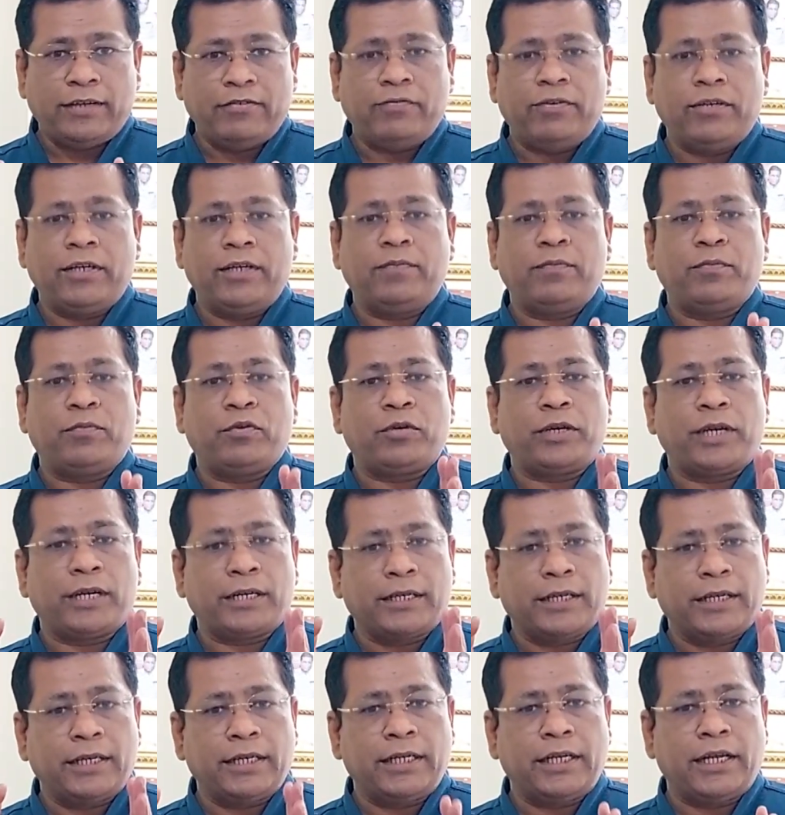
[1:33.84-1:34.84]
we
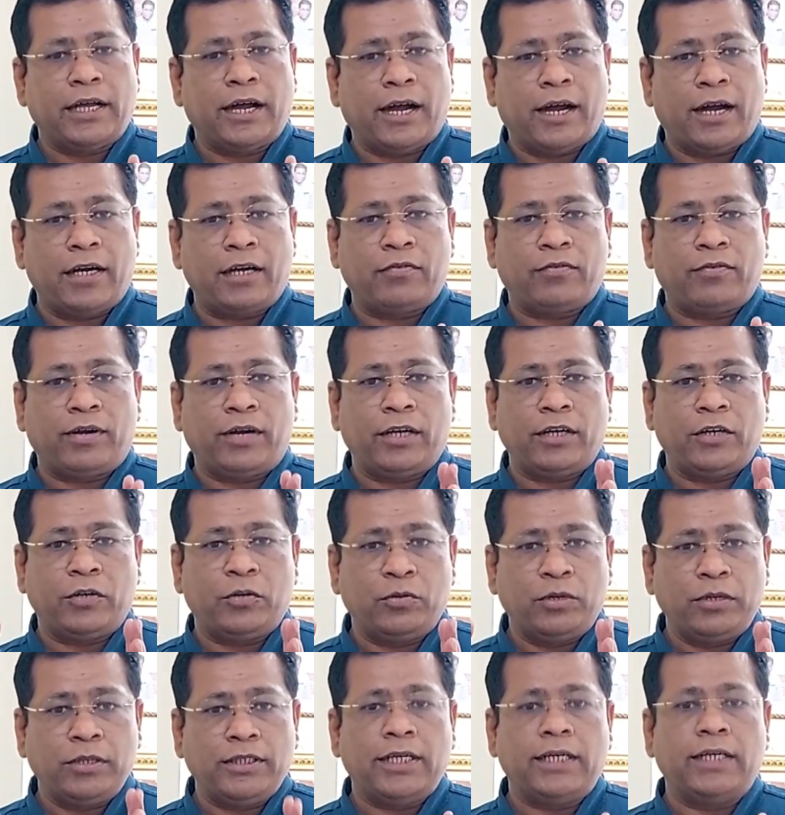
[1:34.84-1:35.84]
protected the heart while
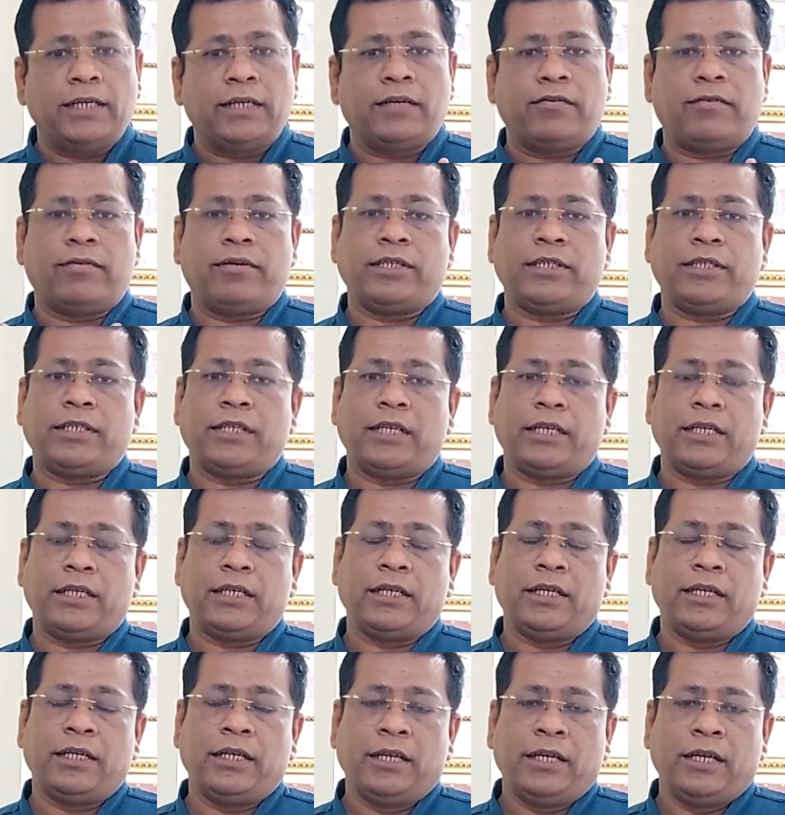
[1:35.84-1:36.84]
doing the intervention
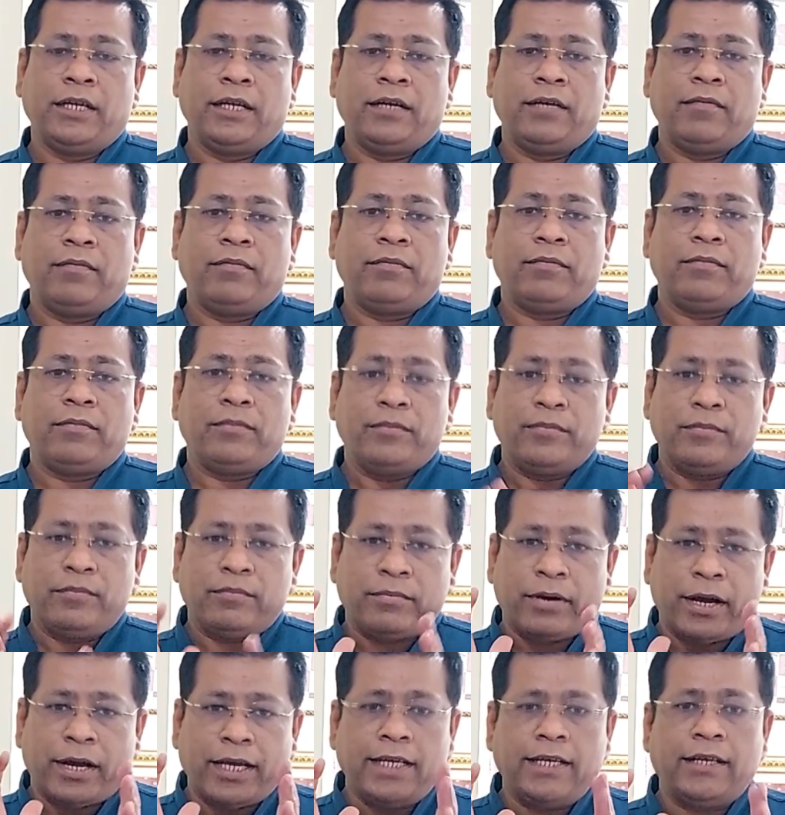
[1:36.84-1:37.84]

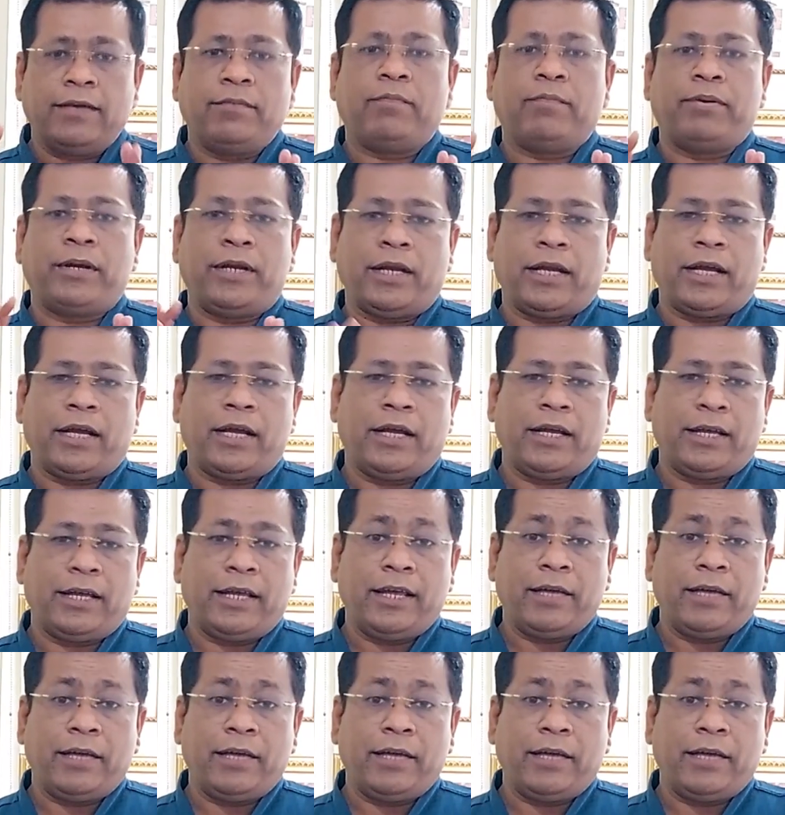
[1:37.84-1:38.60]
by Impella.